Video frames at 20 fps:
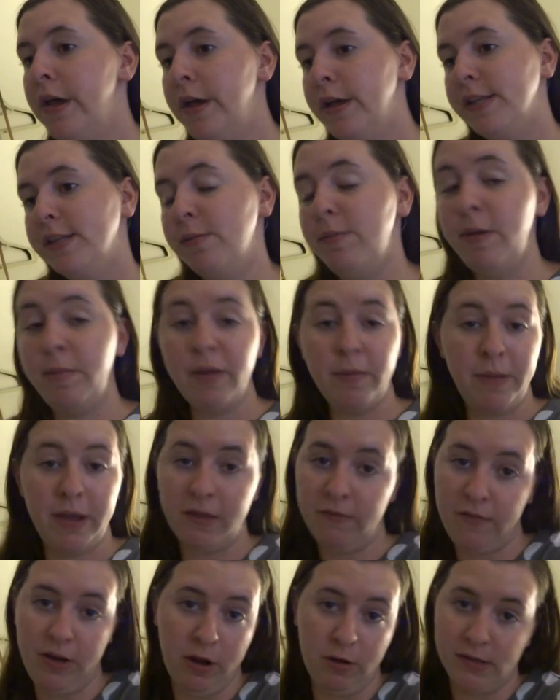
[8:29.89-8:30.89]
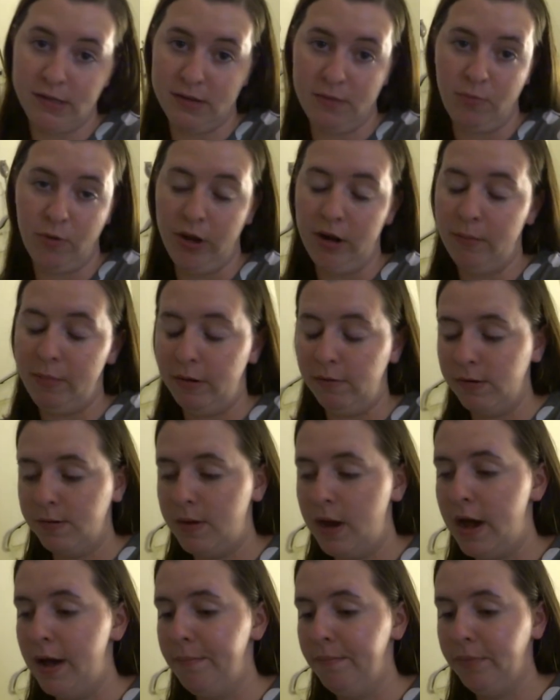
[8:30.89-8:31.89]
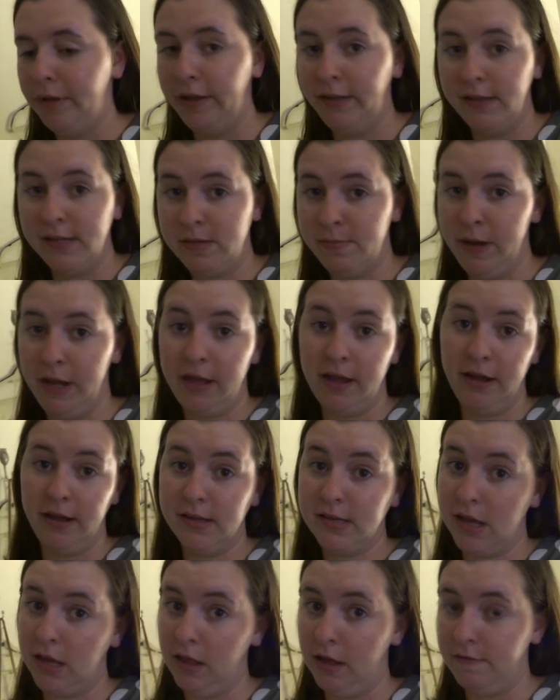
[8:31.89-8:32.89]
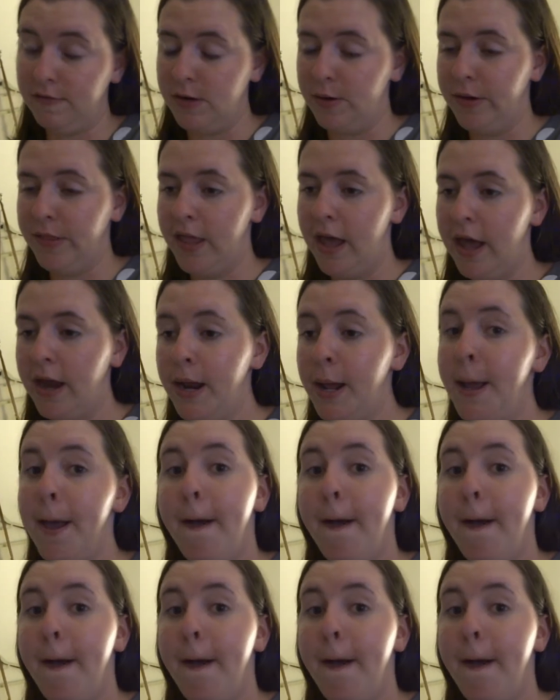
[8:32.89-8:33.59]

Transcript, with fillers: So maybe I'll make a video at some point about um, playlist making, because I love doing that.